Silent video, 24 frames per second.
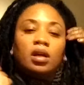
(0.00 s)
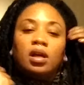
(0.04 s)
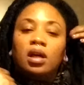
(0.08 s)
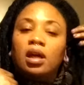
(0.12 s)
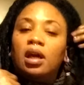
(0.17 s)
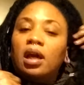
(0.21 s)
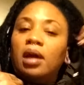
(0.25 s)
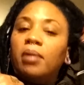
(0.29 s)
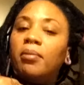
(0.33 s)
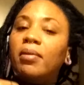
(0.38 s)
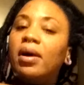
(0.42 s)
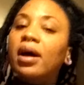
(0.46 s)

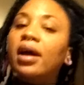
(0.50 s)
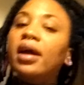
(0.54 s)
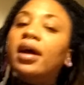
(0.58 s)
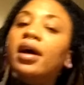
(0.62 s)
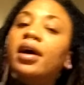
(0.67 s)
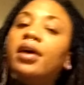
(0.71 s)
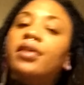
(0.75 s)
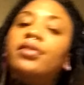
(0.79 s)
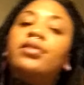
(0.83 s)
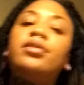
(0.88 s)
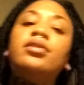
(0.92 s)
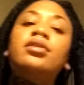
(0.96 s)
And my
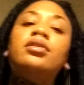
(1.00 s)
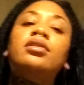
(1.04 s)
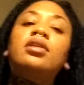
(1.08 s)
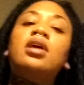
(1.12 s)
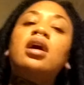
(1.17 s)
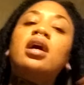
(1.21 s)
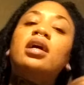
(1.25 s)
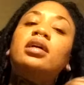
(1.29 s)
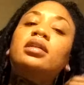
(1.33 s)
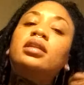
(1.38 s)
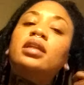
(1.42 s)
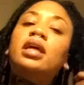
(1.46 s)
other
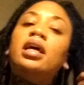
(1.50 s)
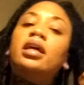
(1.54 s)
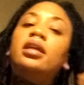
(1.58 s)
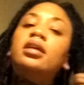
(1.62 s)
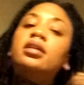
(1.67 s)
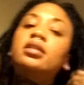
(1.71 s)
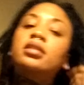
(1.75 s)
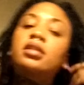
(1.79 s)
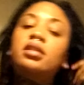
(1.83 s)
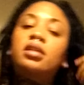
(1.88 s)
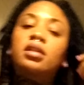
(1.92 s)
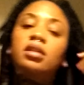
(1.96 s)
lock that
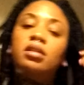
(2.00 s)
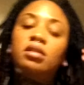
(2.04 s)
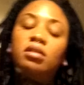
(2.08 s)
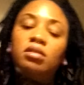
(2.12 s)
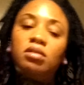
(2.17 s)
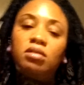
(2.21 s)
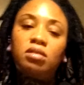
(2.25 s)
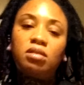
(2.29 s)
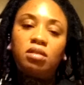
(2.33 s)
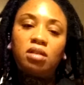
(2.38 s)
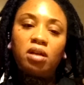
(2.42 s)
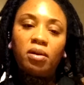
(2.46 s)
is
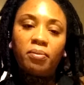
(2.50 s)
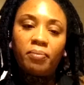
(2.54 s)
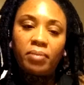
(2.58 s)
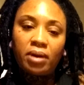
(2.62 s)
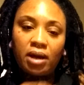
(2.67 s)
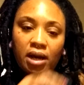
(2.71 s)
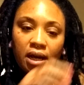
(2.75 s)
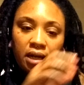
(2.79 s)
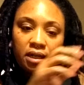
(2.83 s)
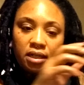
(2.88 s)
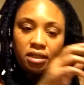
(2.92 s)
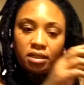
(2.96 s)

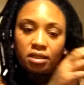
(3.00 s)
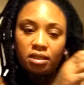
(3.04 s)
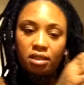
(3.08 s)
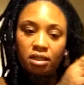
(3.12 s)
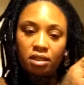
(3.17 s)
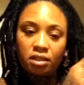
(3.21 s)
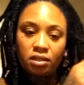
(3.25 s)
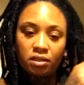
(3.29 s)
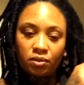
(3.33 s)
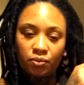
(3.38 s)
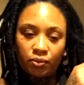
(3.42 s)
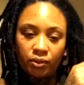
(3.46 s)
combined is
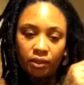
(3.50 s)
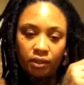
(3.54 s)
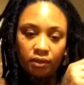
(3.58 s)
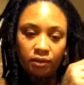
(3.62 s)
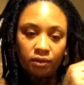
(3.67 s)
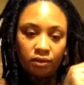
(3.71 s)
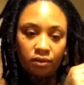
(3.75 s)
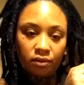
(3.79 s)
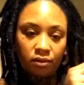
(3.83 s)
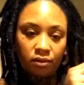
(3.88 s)
this one.